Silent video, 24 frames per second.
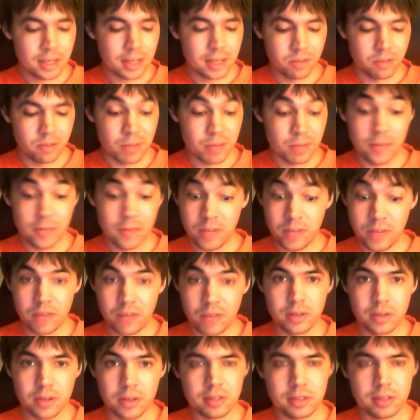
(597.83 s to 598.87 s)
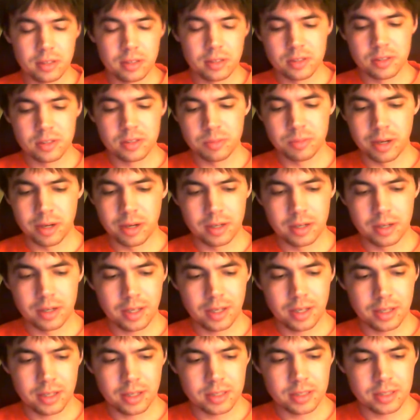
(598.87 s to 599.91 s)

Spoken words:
one of my favorite Spartan kings.